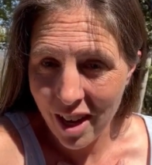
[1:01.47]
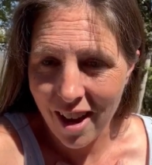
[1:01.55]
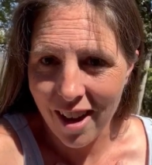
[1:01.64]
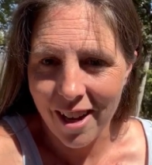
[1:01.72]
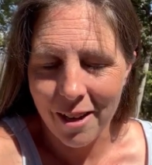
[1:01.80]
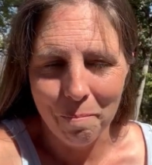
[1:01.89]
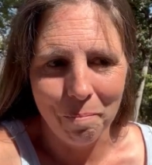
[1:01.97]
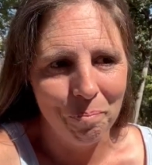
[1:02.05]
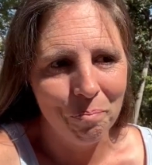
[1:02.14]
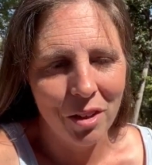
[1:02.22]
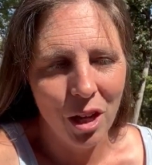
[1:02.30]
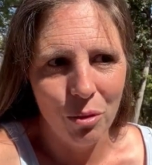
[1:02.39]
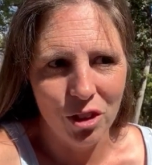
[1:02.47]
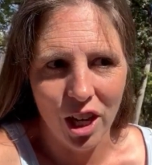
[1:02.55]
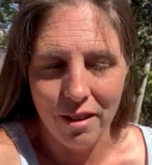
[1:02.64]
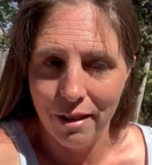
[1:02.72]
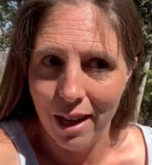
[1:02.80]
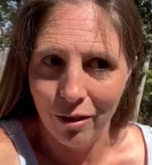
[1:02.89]
um, which I
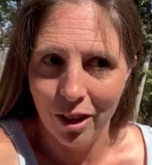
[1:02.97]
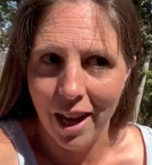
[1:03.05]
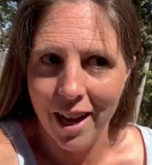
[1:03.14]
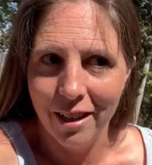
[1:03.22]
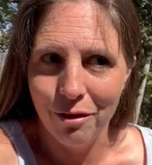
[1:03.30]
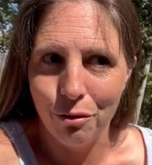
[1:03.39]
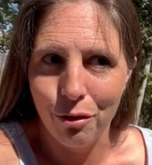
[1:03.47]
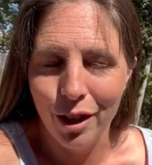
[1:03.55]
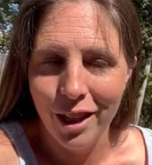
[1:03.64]
found kind of